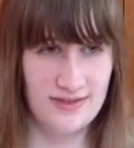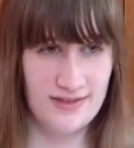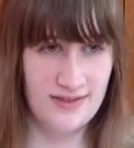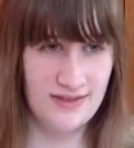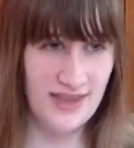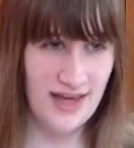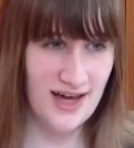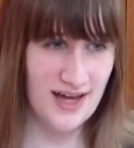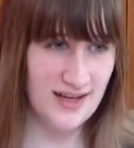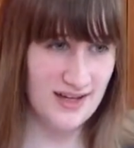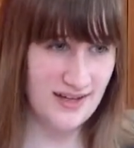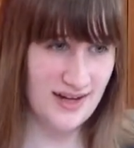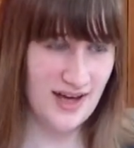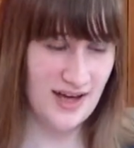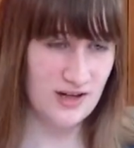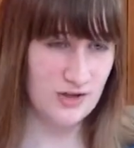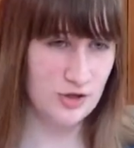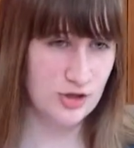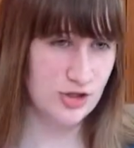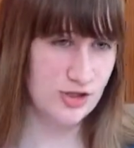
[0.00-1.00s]
That
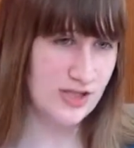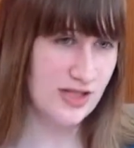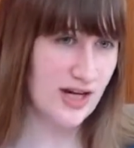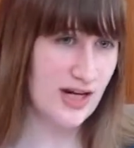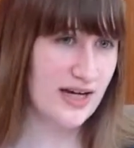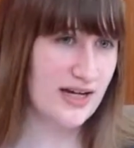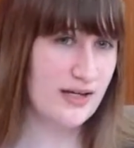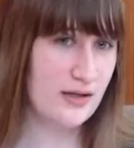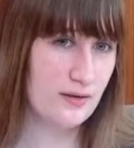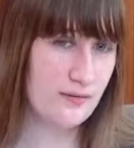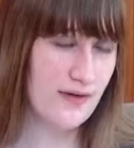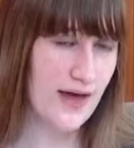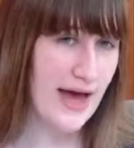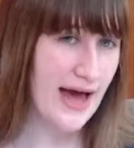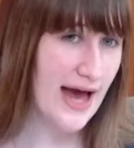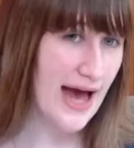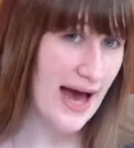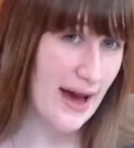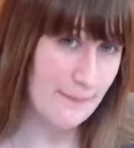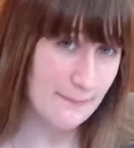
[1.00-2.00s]
actually kind of
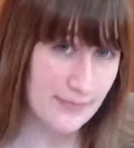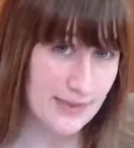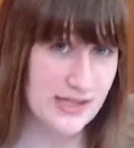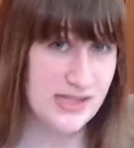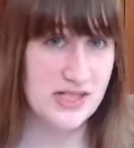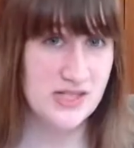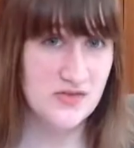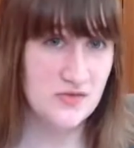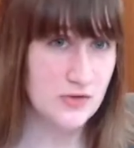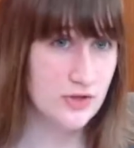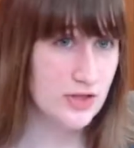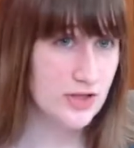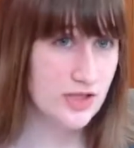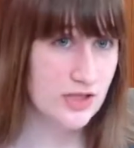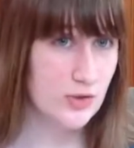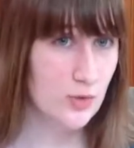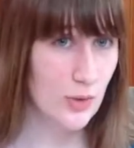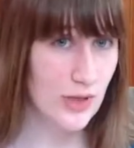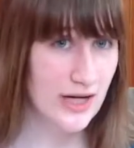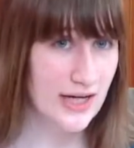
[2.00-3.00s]
happens for a
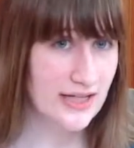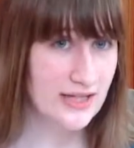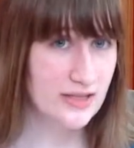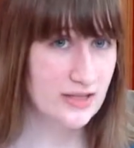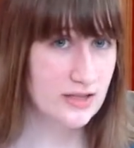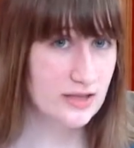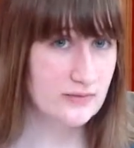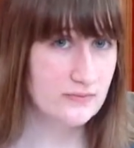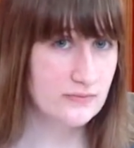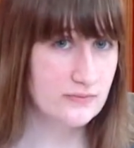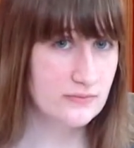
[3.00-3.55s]
little while.